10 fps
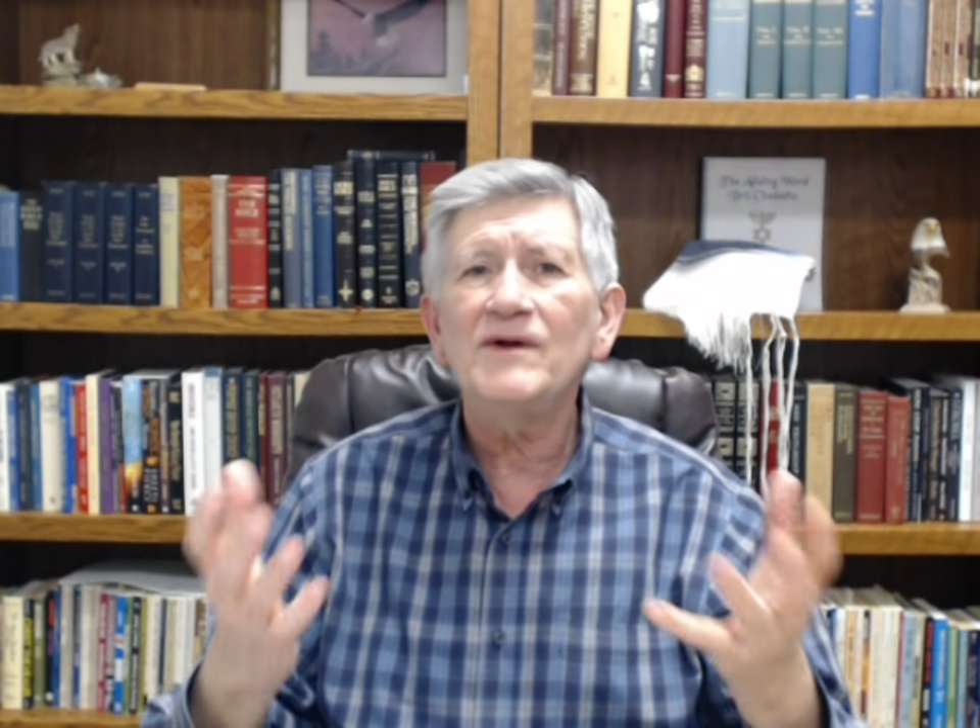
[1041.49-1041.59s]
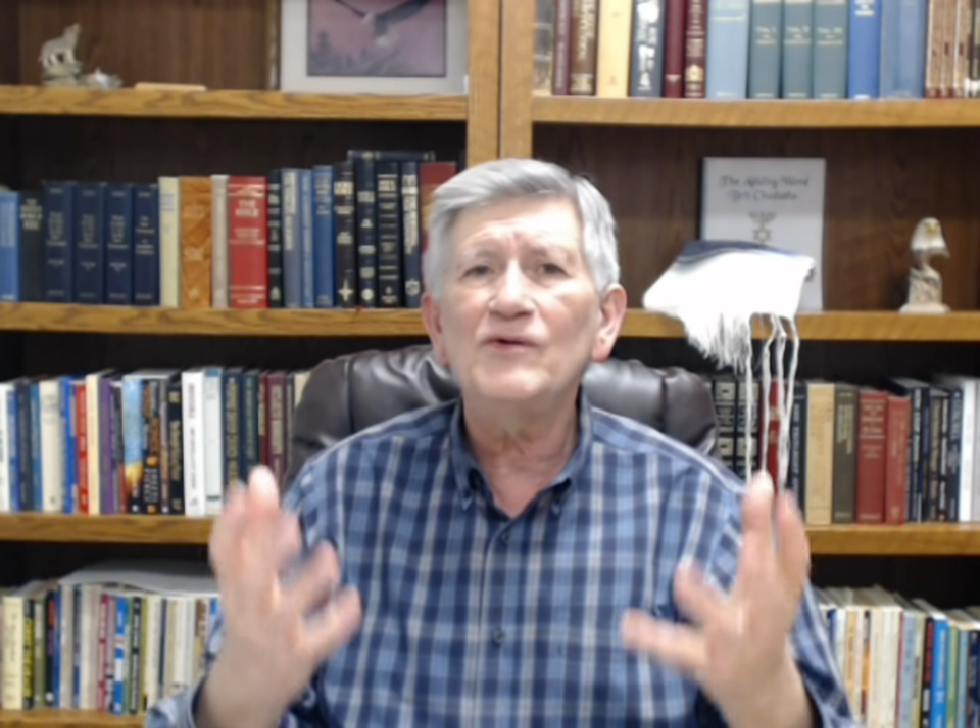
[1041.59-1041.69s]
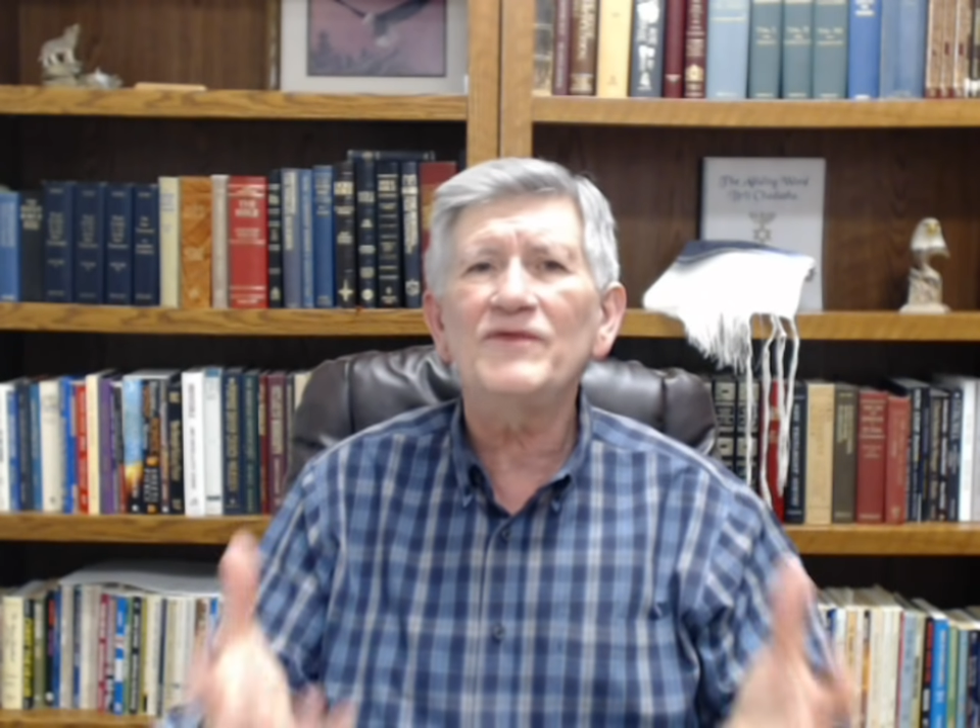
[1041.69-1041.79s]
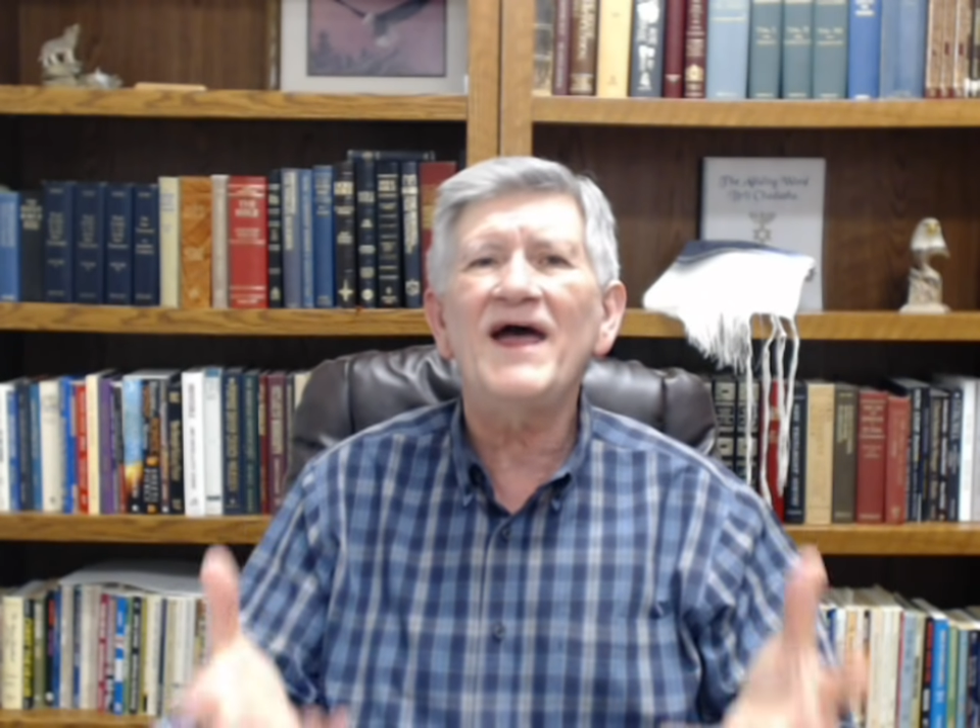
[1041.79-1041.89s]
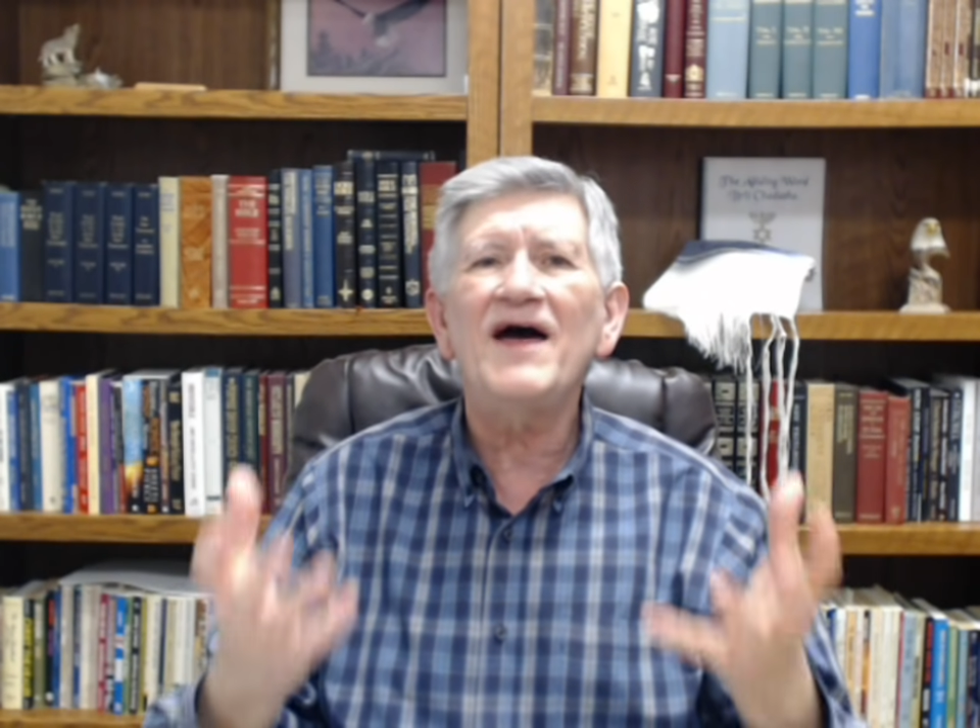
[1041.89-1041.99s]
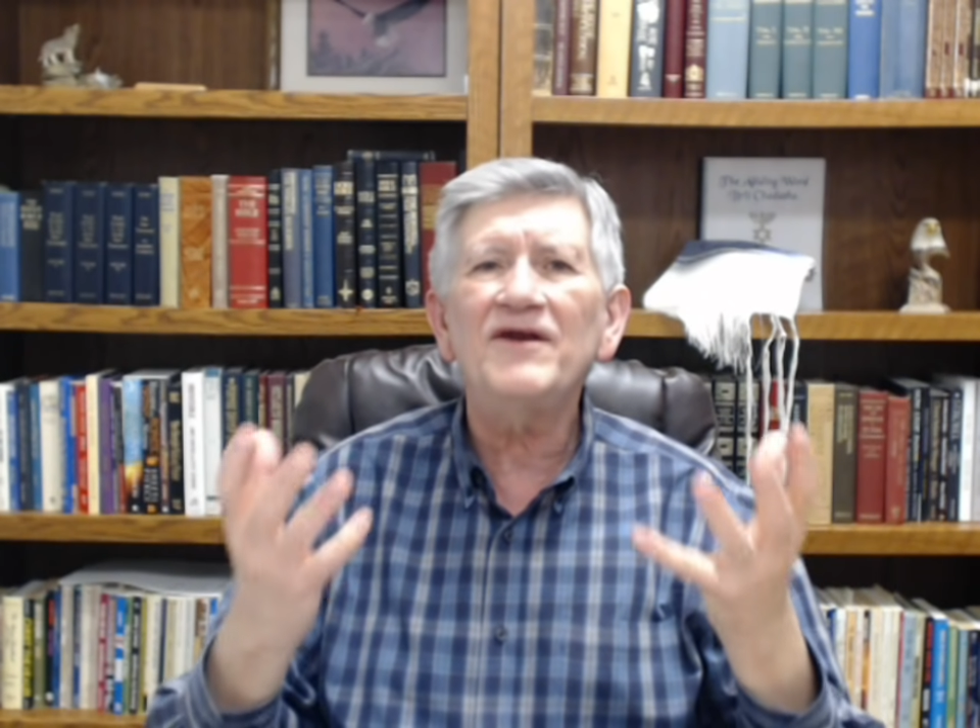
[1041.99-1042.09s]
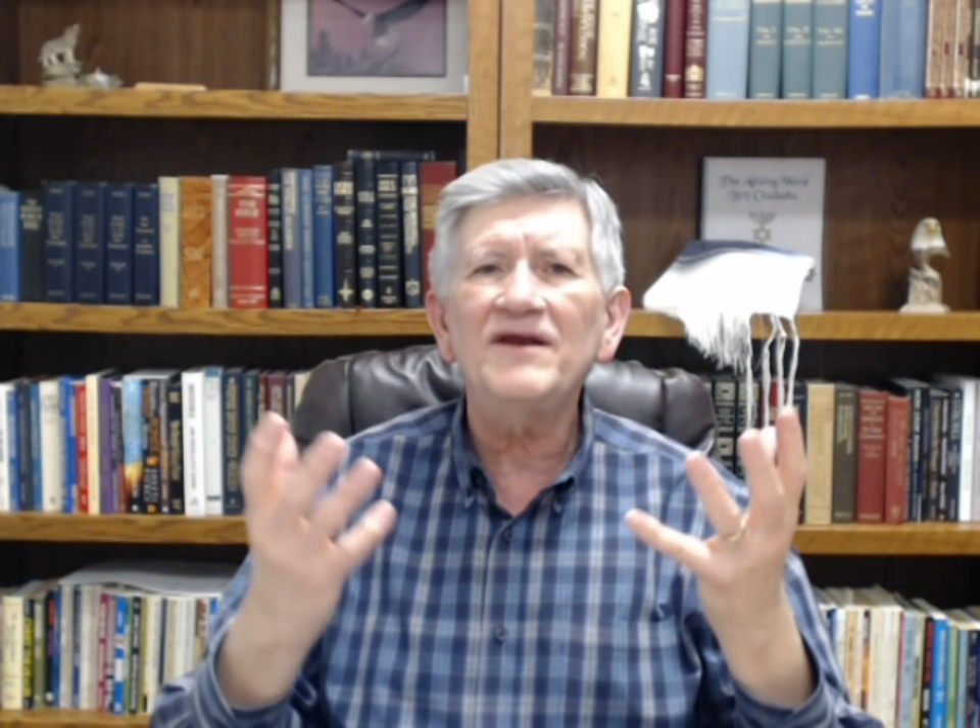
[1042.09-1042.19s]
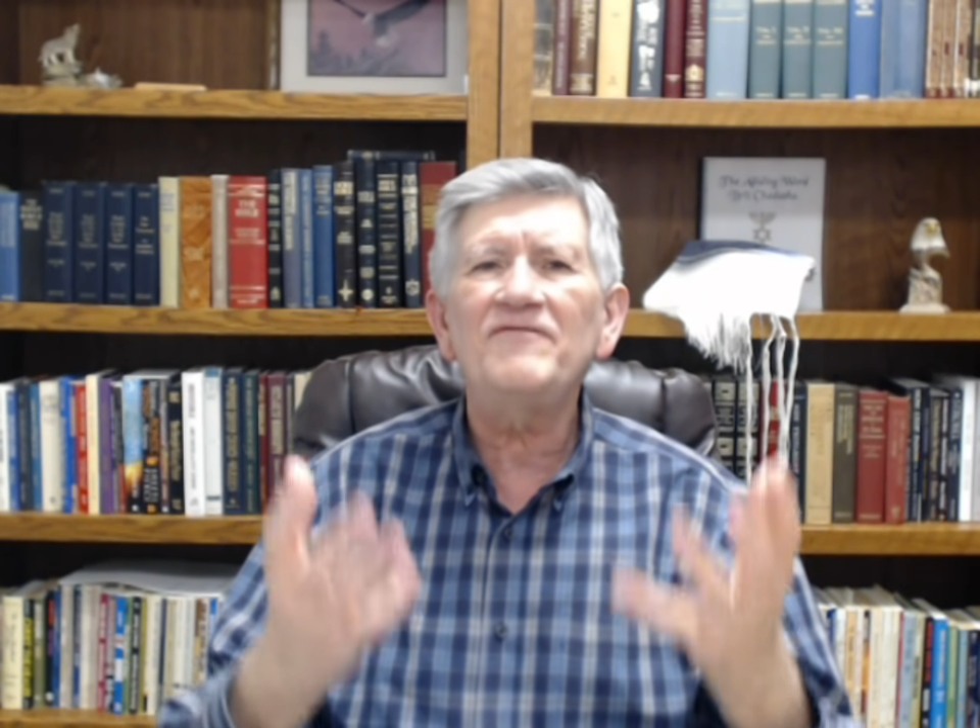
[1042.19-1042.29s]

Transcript: without it